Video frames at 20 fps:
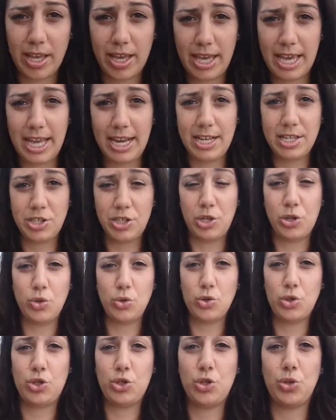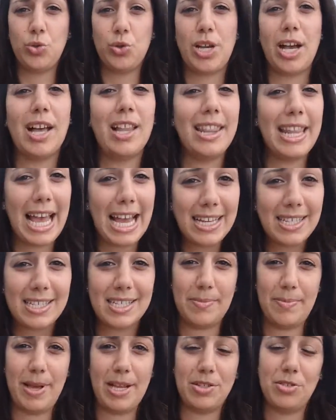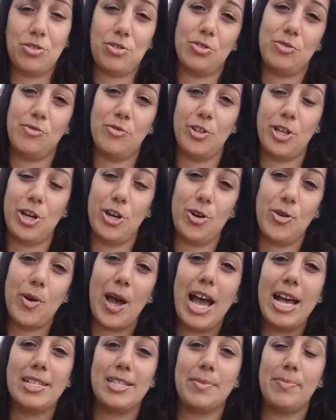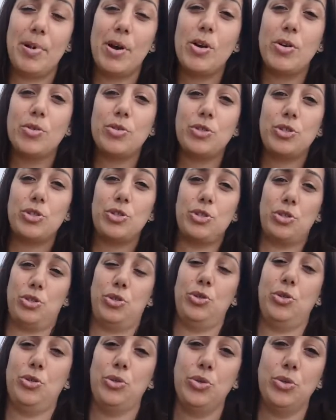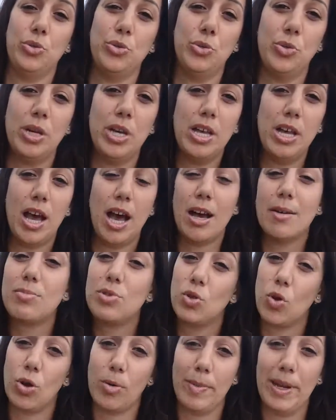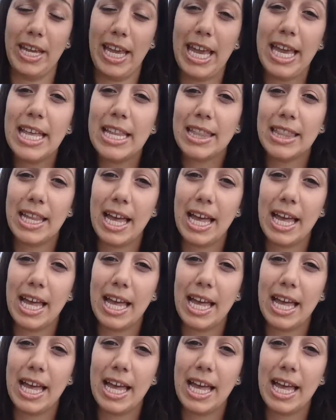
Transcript: It is used to collect the menstrual flow as opposed to absorbing it